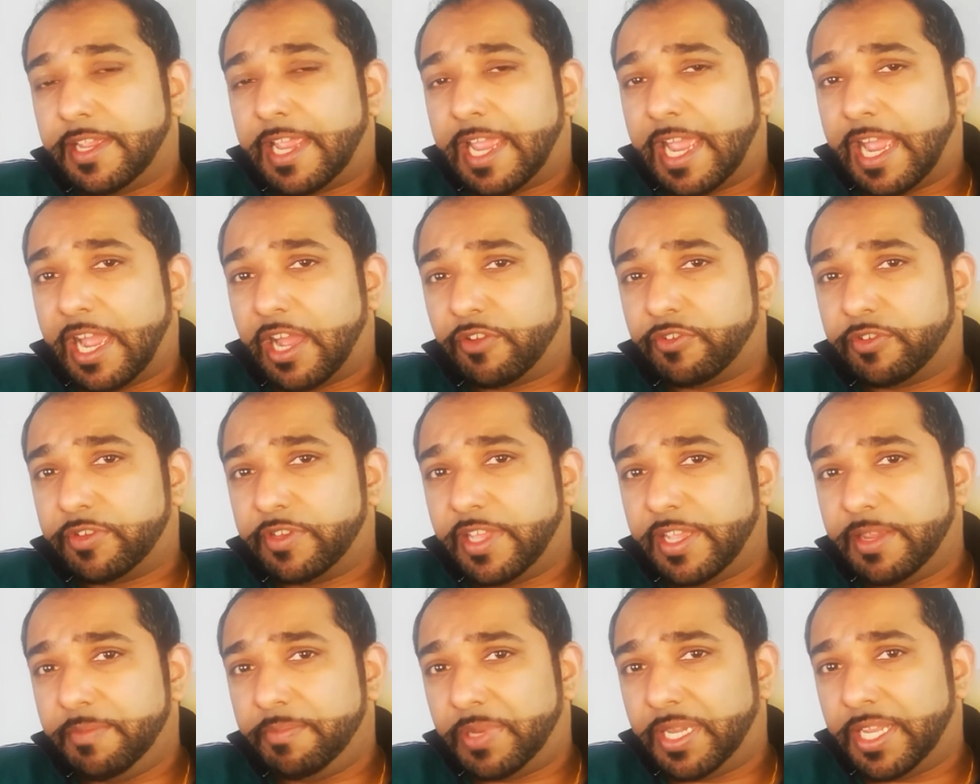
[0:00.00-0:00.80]
How do
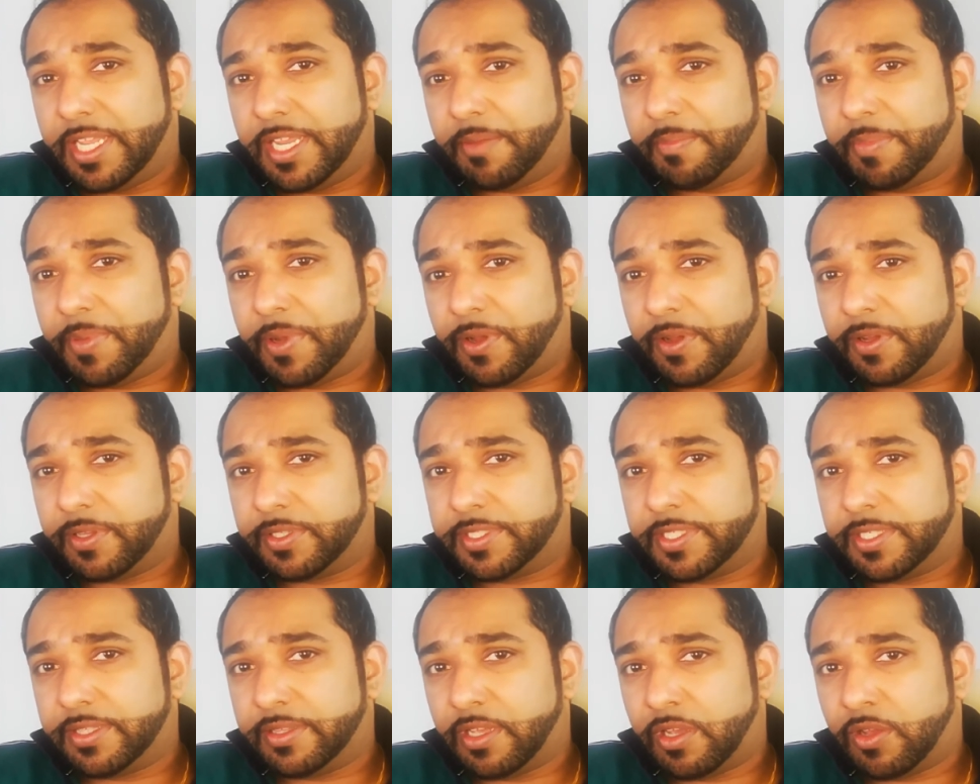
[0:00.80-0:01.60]
they play a
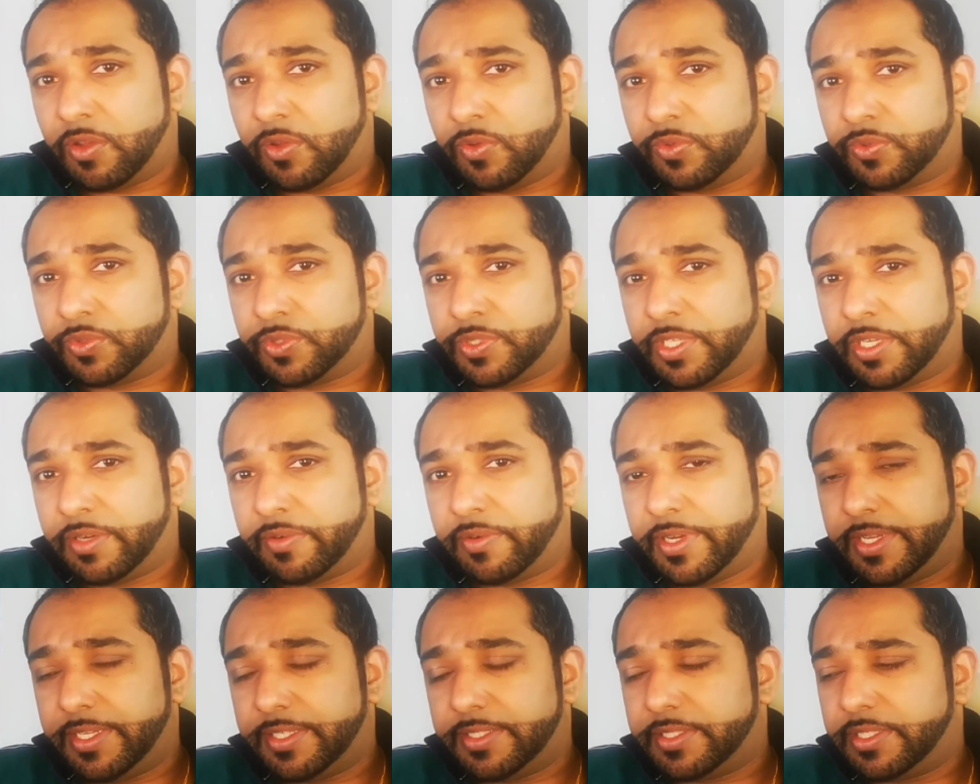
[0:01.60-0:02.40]
part in the whole
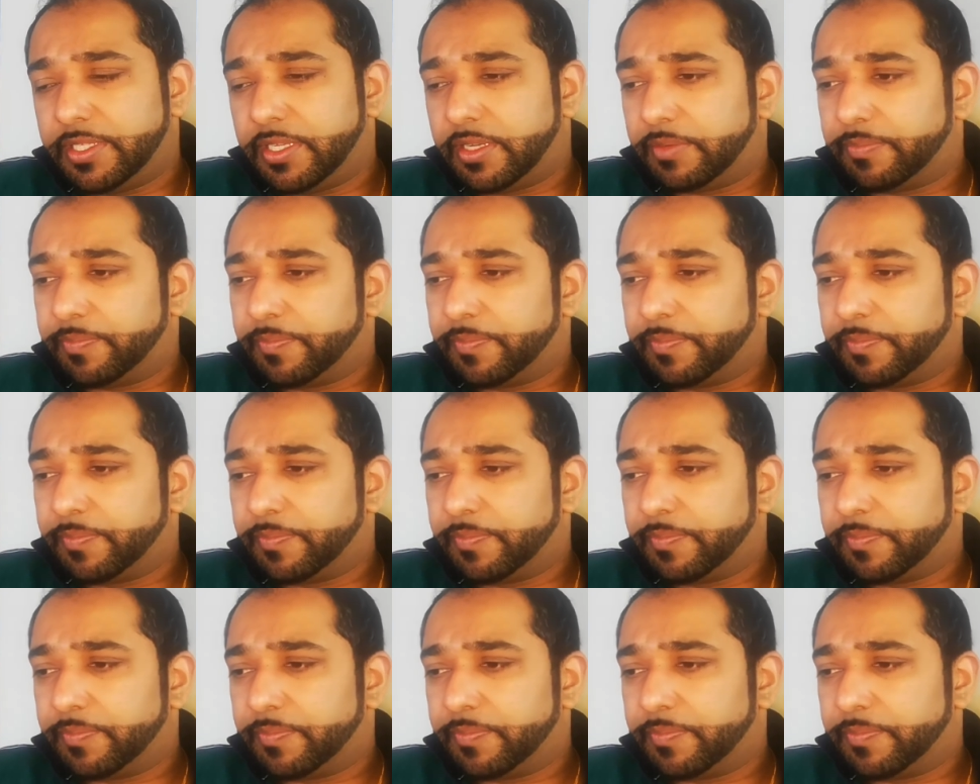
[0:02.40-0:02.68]
series?